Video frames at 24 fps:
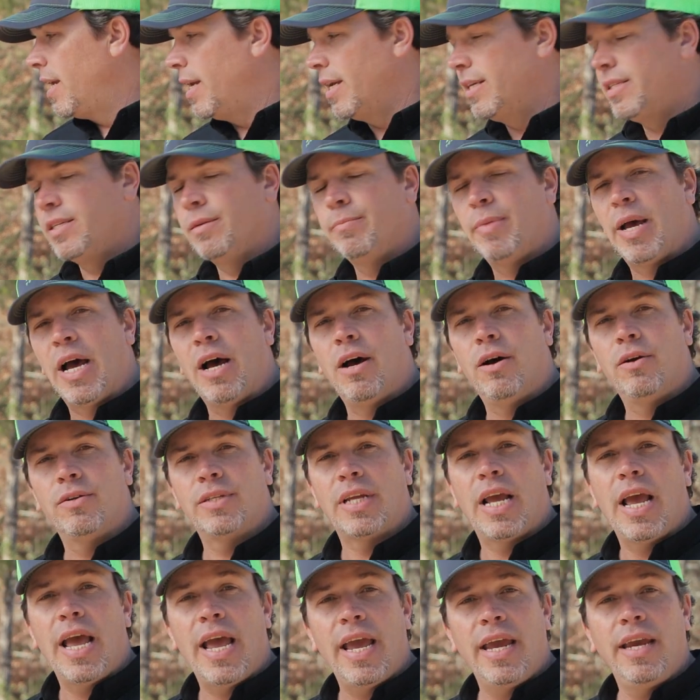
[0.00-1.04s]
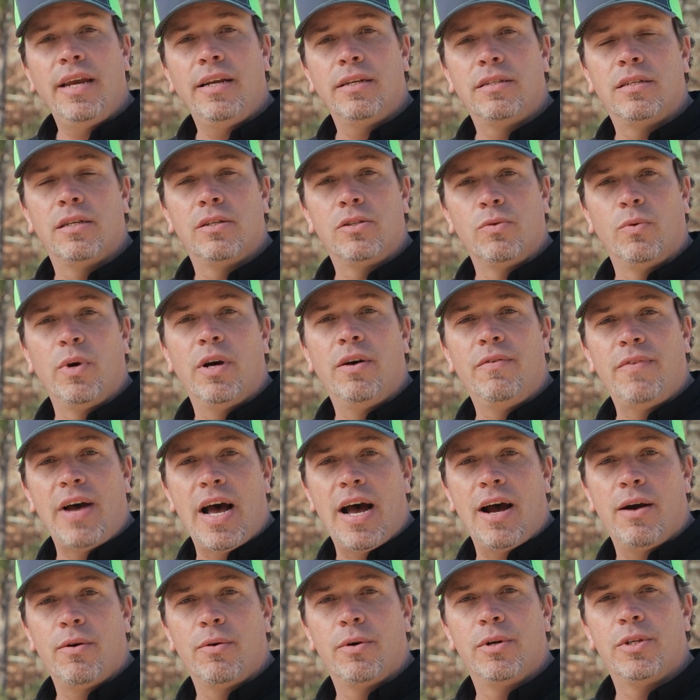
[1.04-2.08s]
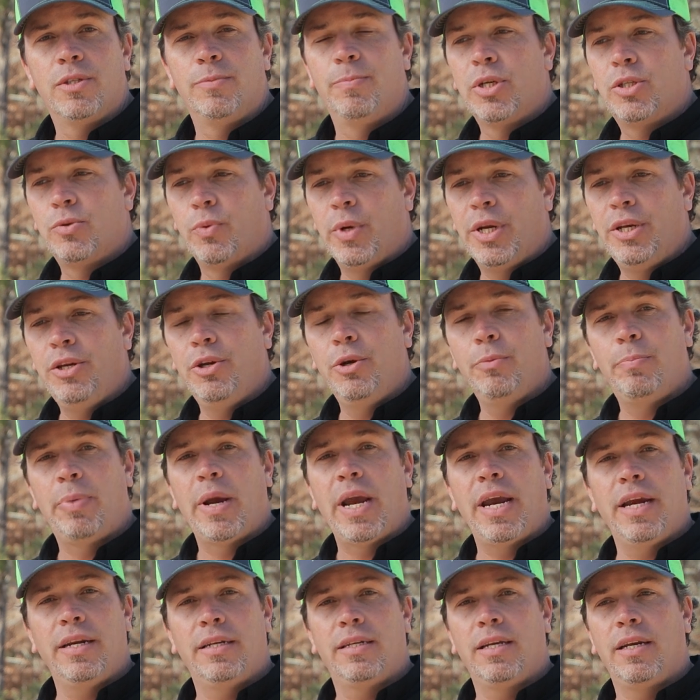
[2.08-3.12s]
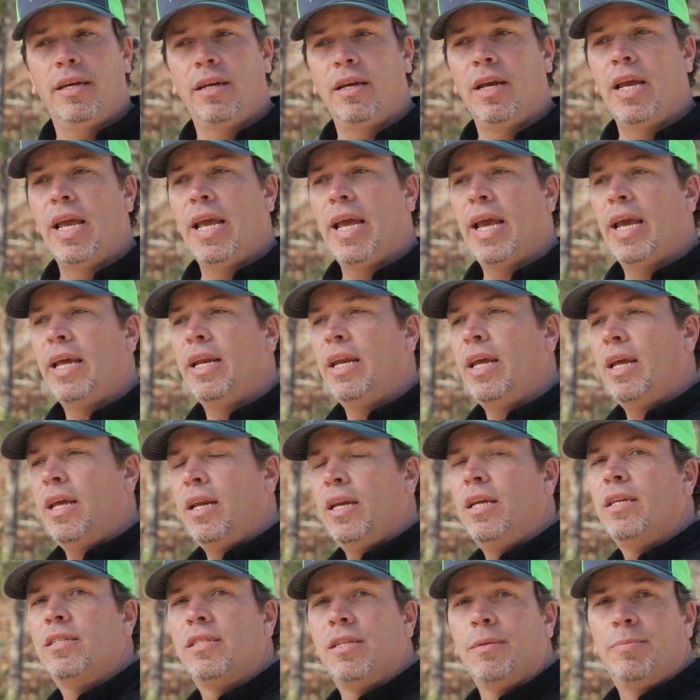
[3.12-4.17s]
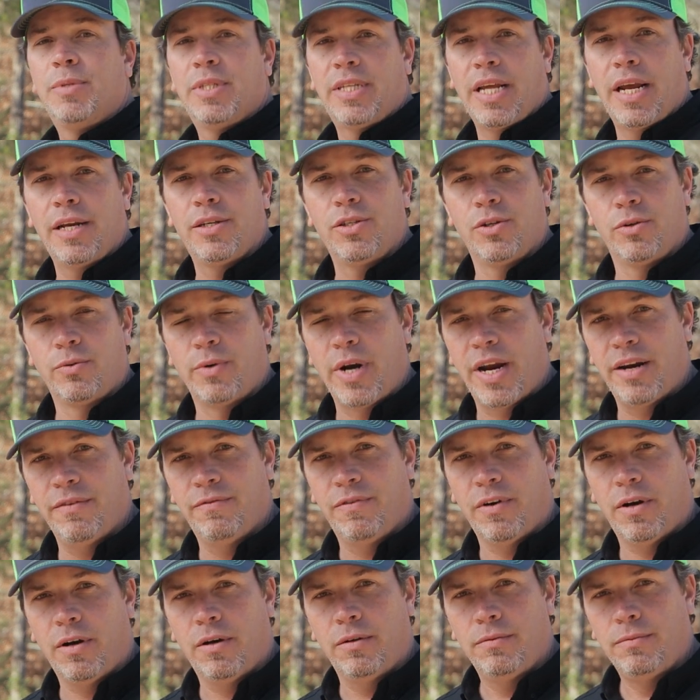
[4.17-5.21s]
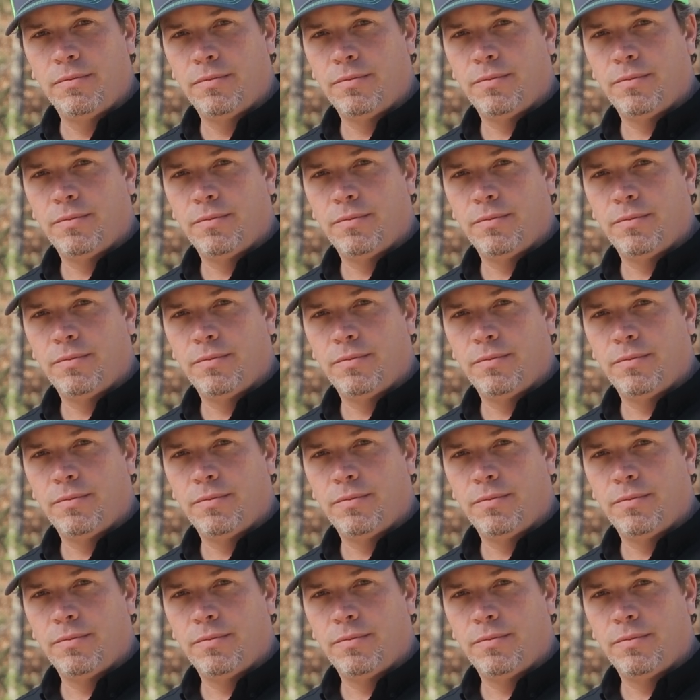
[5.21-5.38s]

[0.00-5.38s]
is about 8 to 12 hours between you painting and any substantial rainfall.